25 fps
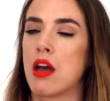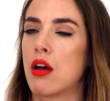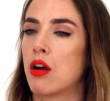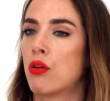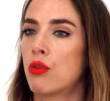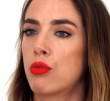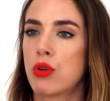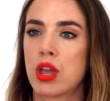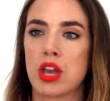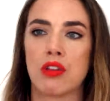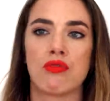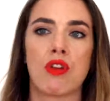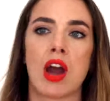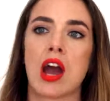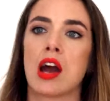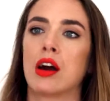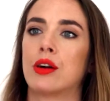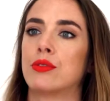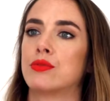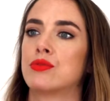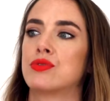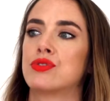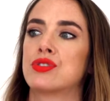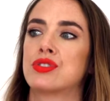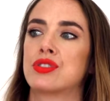all year
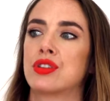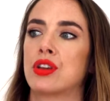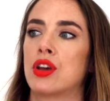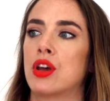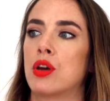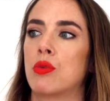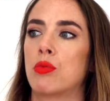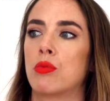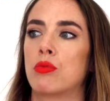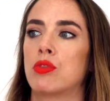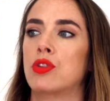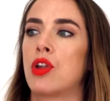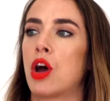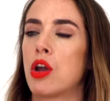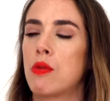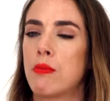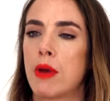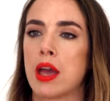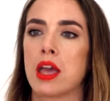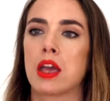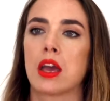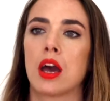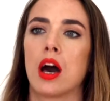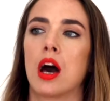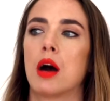round. No
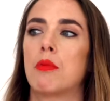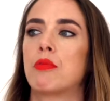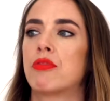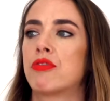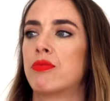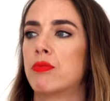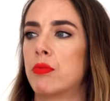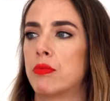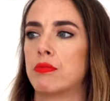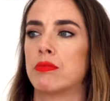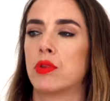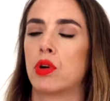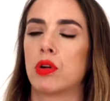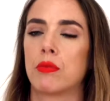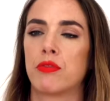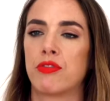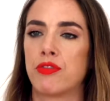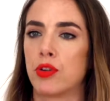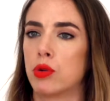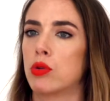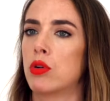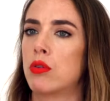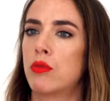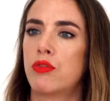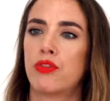makeup,
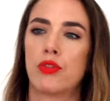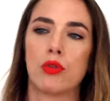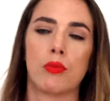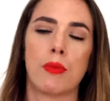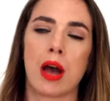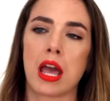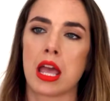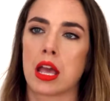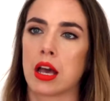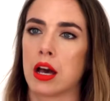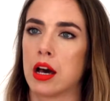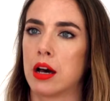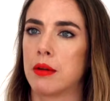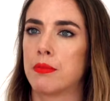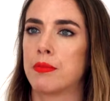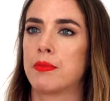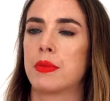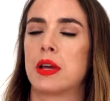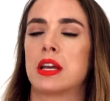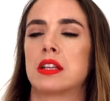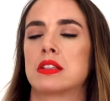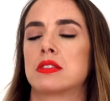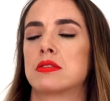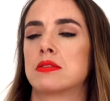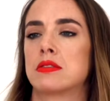full makeup.
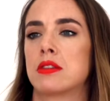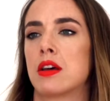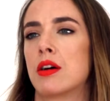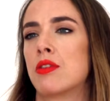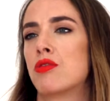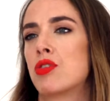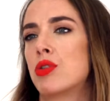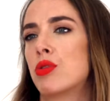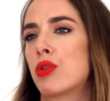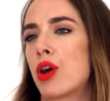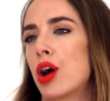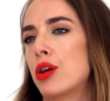It's a real